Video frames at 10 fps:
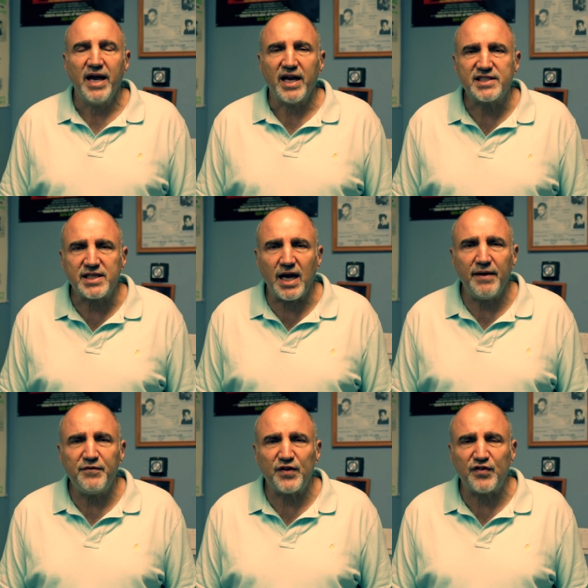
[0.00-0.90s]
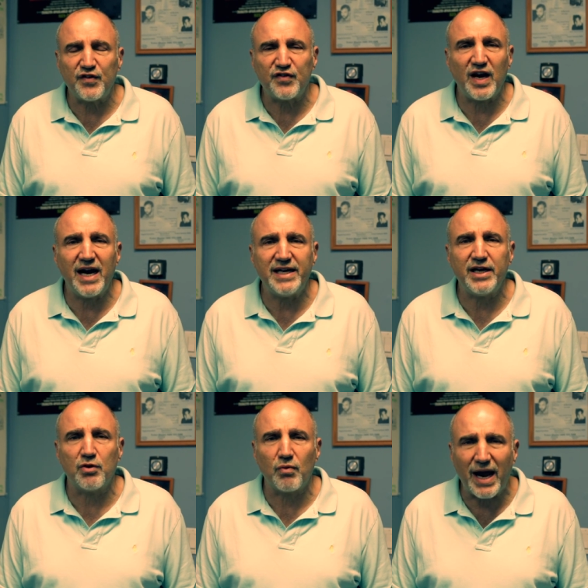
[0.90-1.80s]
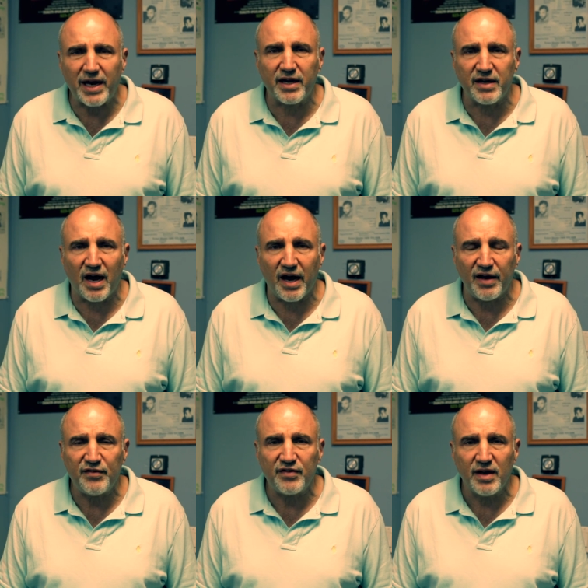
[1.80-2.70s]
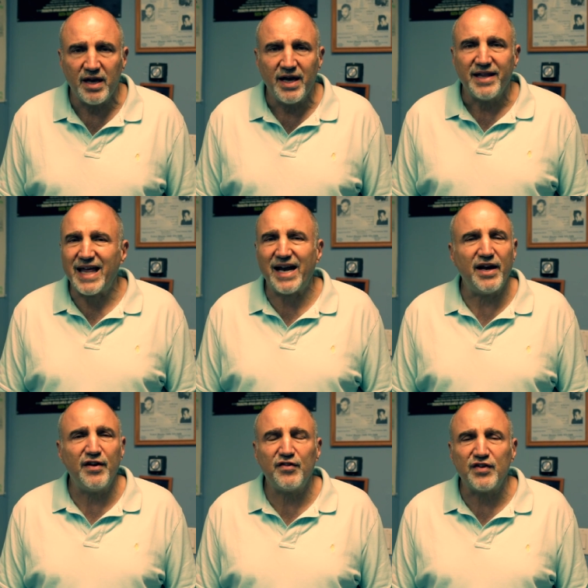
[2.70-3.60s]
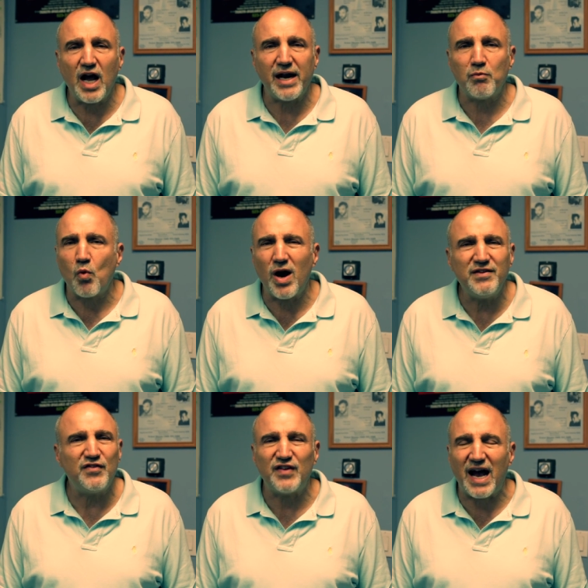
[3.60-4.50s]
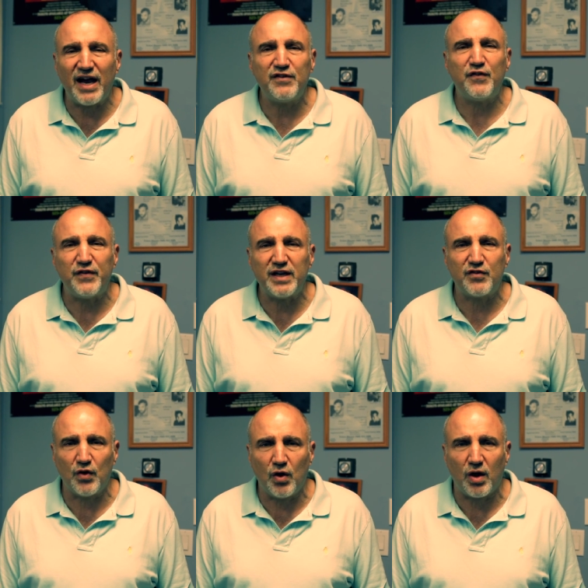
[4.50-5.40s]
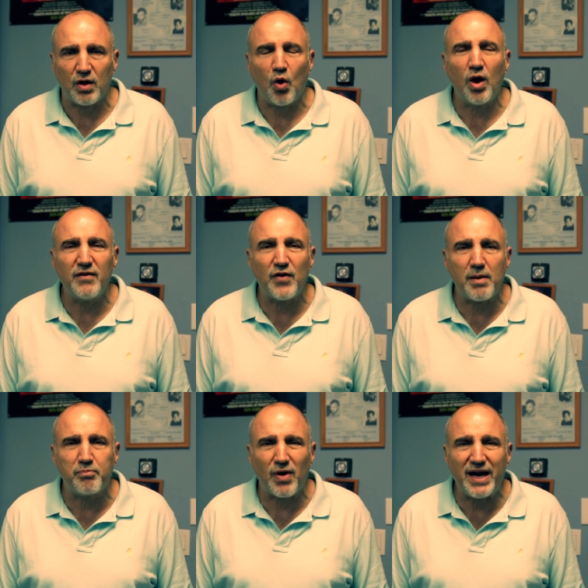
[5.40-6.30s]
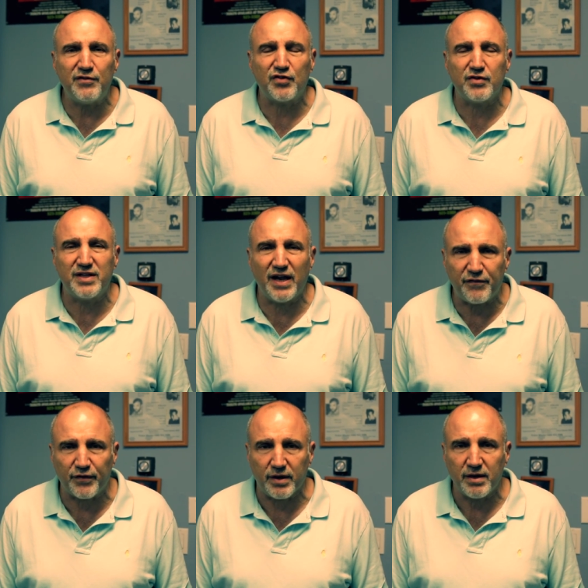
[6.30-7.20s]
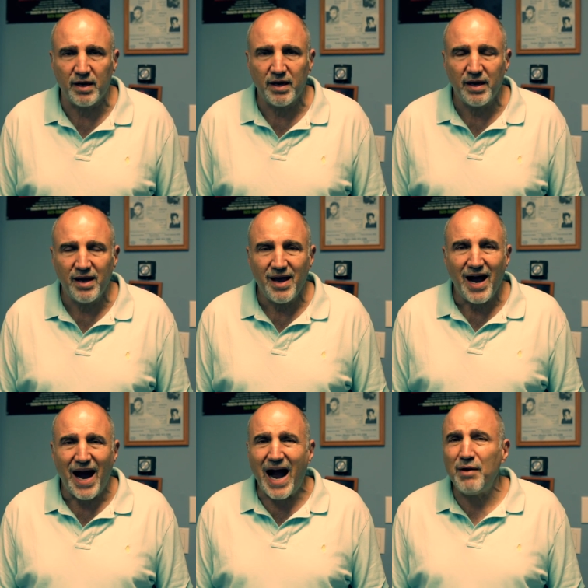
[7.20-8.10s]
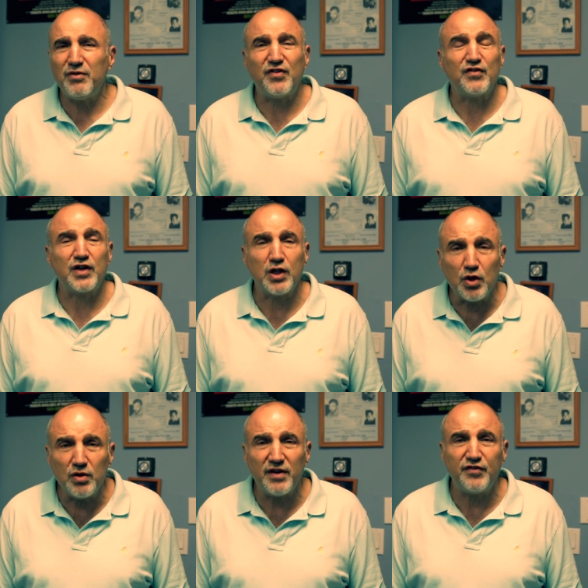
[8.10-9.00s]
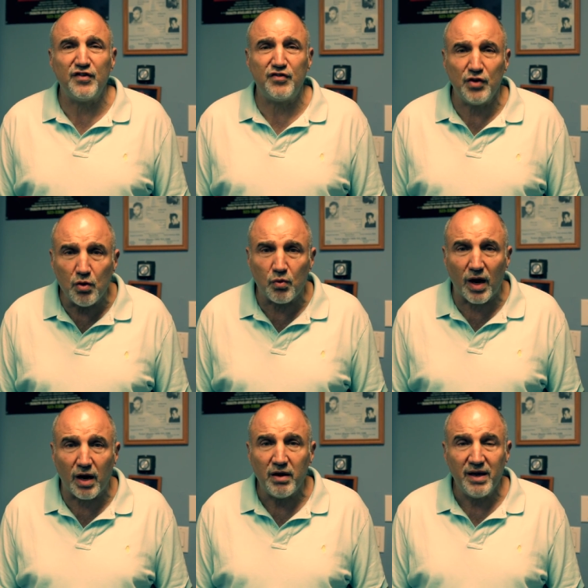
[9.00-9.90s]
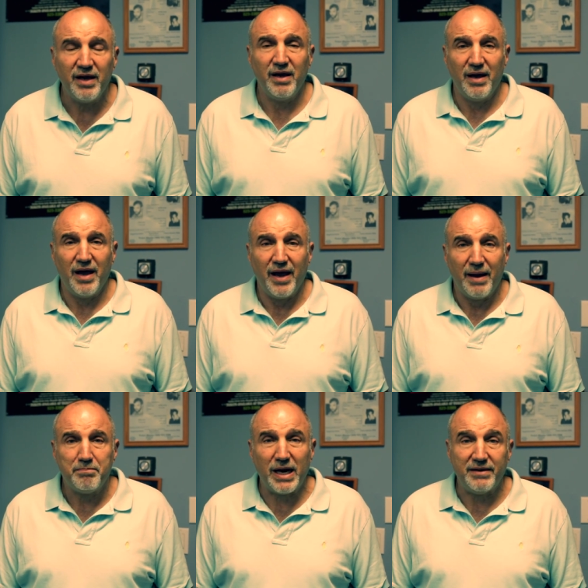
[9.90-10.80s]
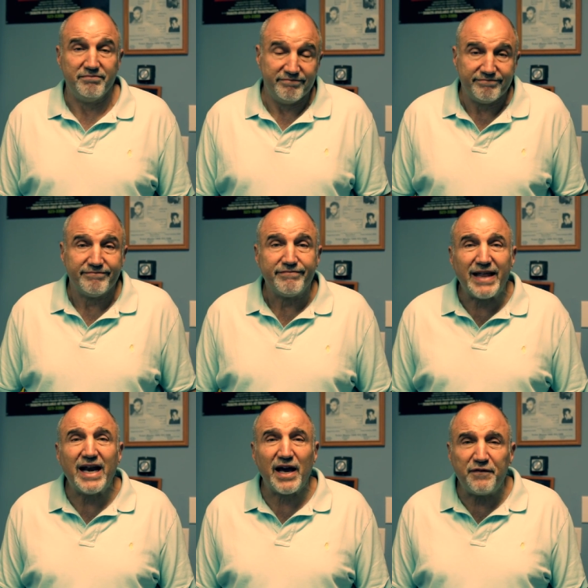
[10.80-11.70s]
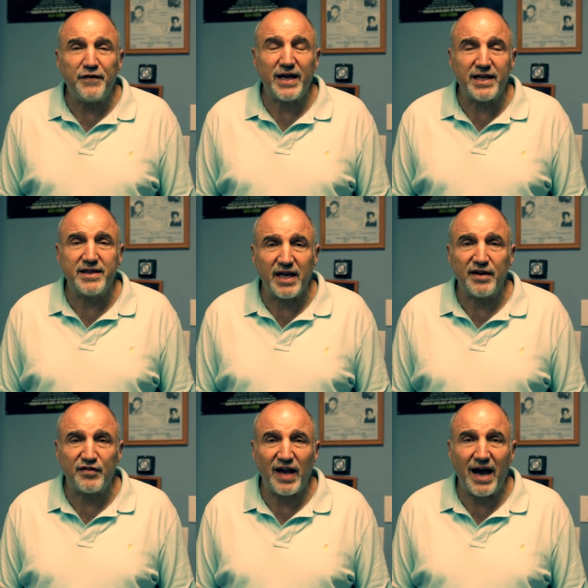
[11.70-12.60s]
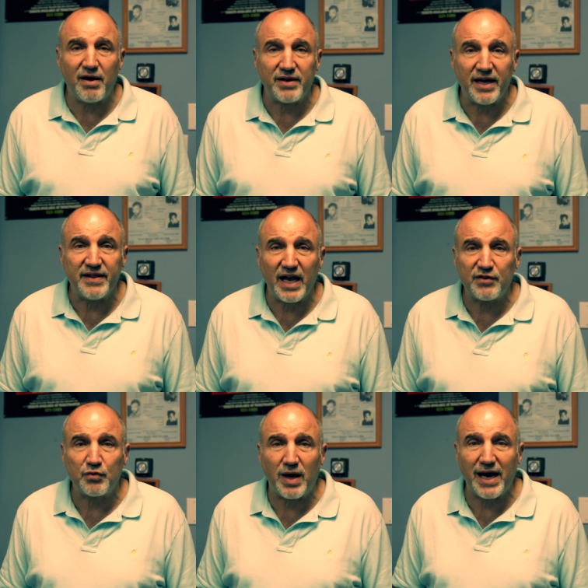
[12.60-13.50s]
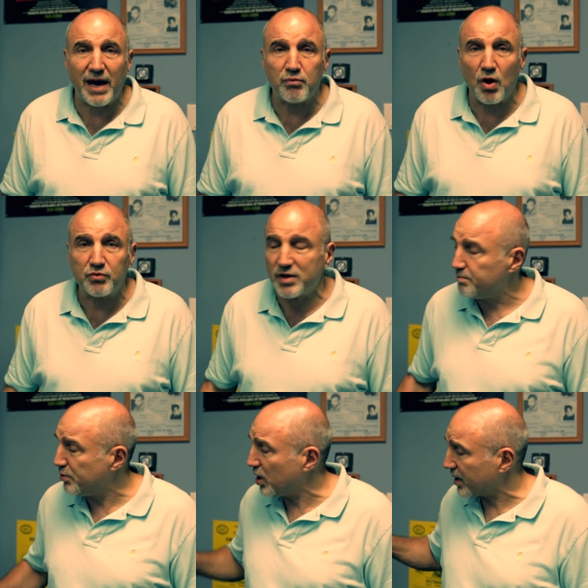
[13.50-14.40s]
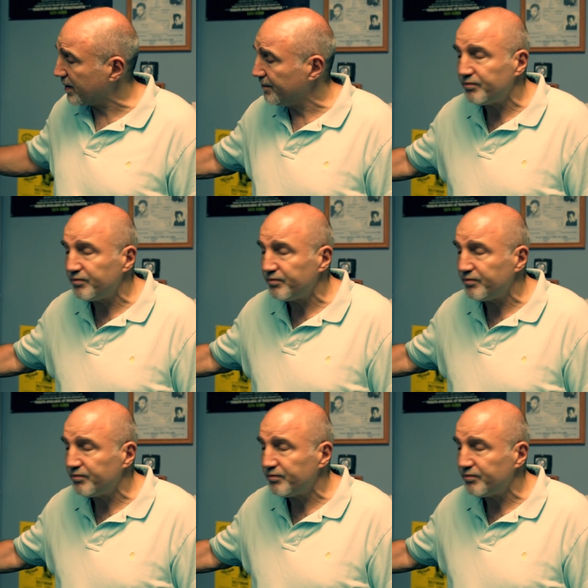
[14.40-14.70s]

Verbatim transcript: It's time for society to recognize that it is not one size fits all. All of our brains are different. I was as clueless as you were, but then I figured things out, and that's why I wrote the book,